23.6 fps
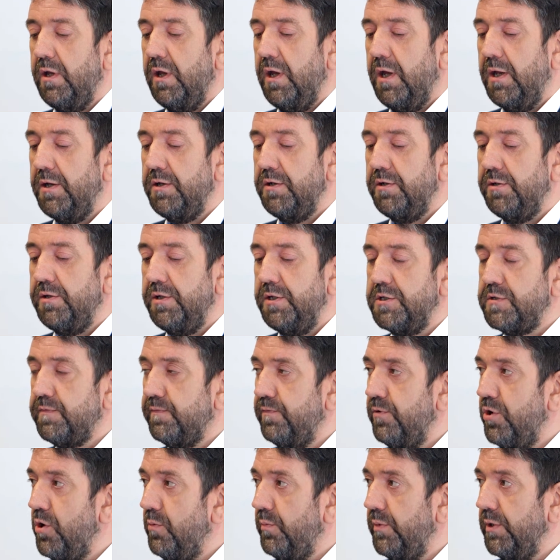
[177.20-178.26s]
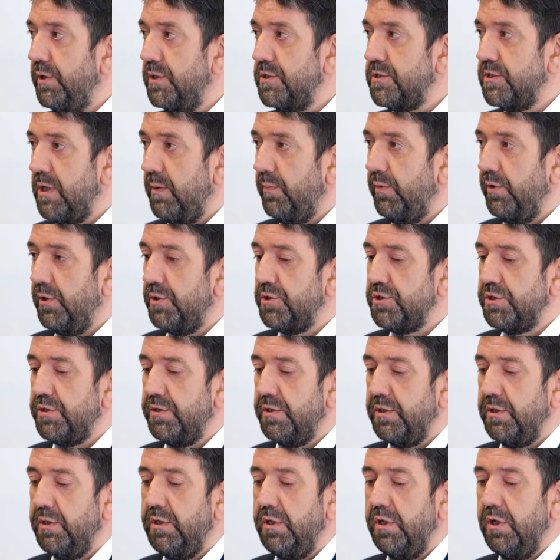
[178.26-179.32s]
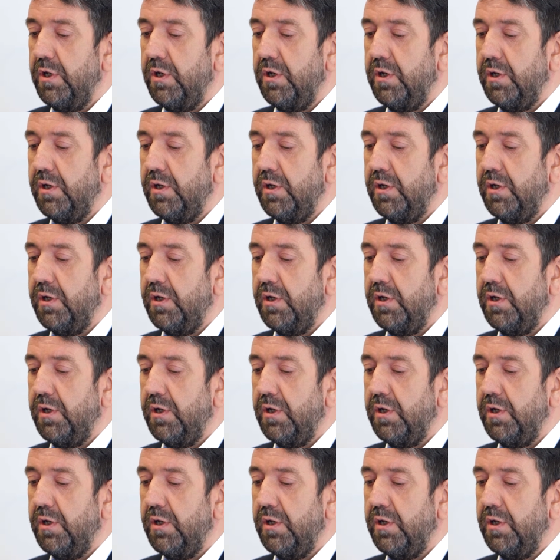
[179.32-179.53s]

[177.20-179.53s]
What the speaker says: And these firmly established the